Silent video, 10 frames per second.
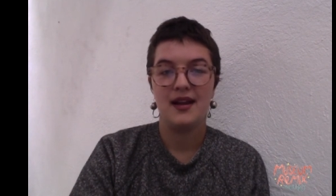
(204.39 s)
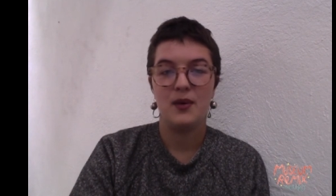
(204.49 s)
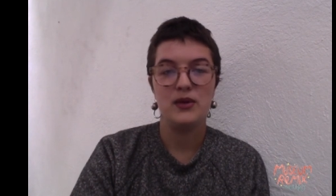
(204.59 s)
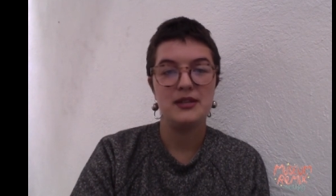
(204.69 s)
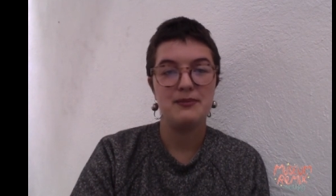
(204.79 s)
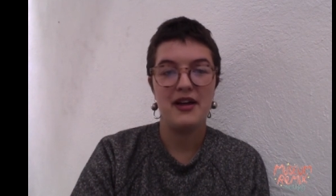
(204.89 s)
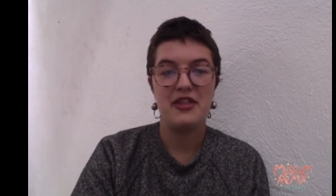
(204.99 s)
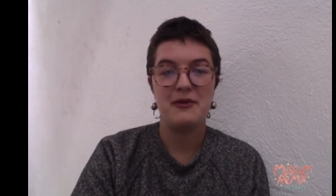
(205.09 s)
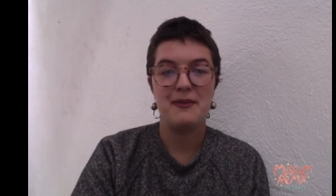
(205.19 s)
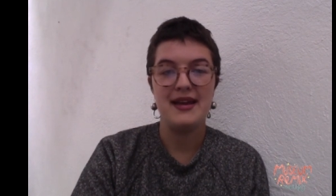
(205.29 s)
What did
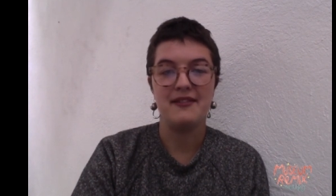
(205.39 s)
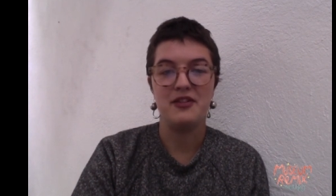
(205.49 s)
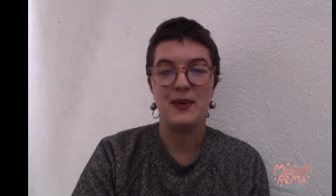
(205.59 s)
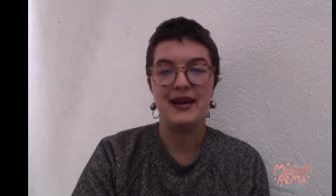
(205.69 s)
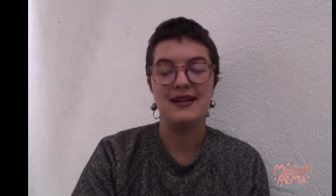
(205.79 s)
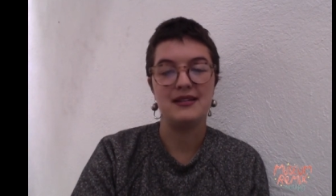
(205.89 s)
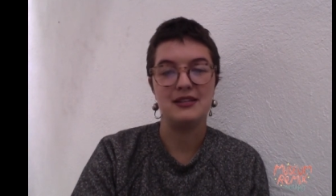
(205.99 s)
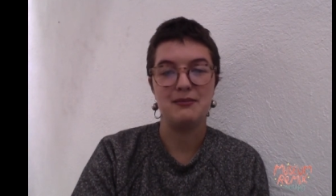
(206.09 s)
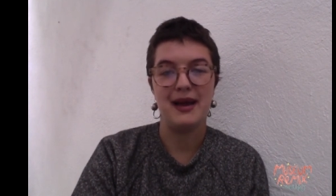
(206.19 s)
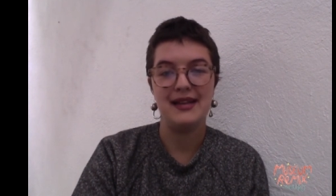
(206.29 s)
Bertha make of the way
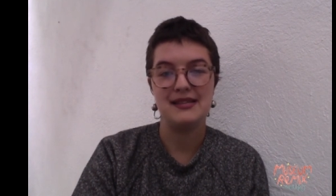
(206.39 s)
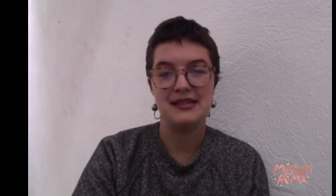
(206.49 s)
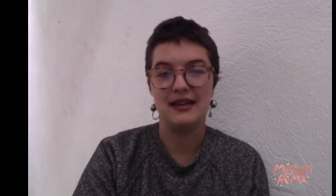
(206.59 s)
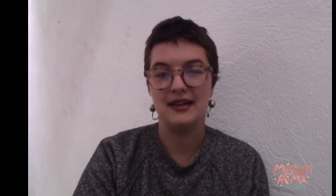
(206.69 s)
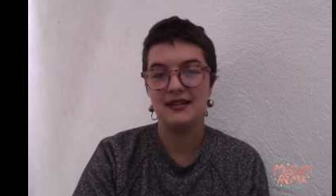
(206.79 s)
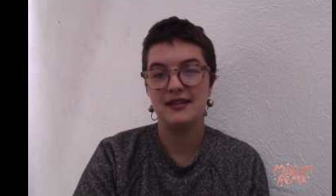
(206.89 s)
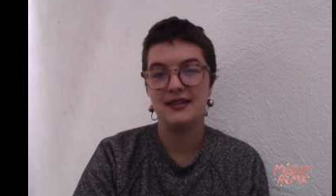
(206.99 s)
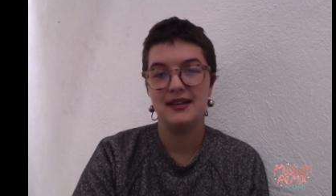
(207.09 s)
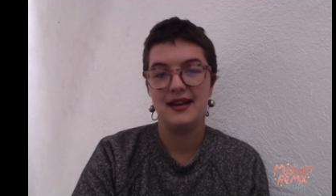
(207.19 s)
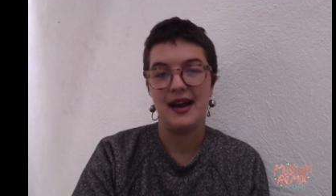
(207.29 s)
Nicholson painted her,
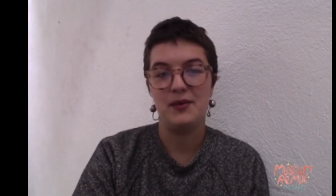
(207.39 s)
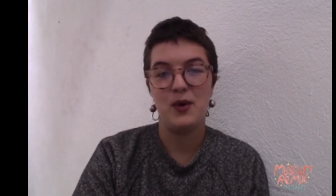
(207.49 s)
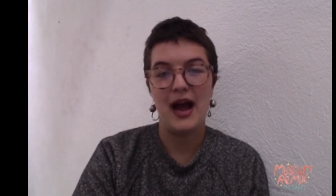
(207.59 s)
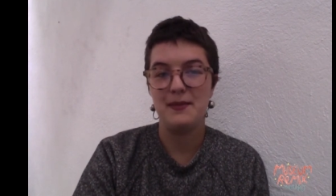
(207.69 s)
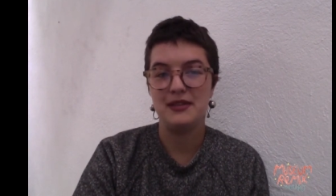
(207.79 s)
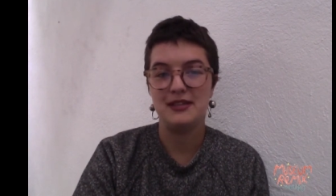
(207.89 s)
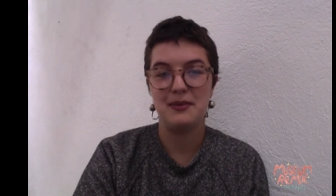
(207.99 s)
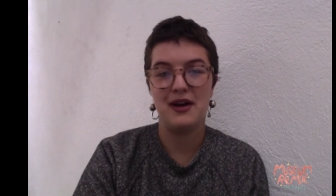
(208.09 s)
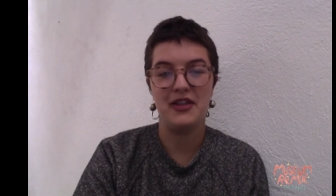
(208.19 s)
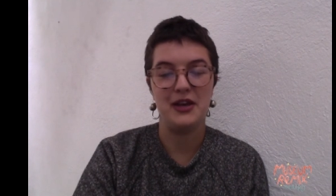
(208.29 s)
and what happened to
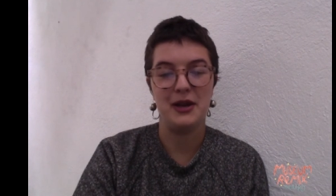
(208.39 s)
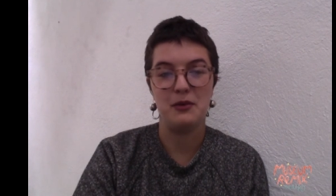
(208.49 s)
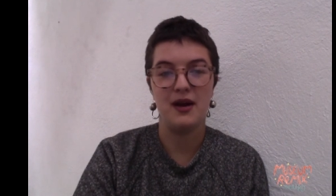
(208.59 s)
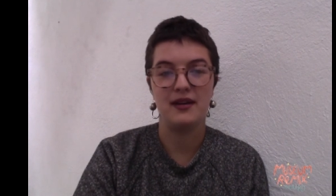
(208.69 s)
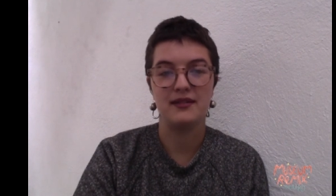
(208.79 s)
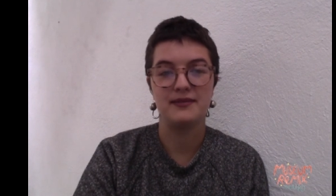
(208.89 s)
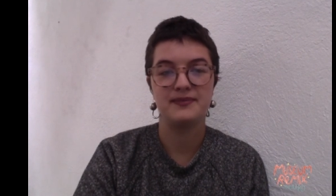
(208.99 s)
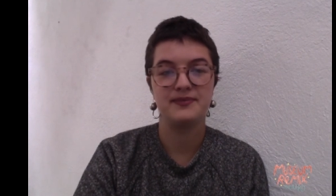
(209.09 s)
Bertha No. 1?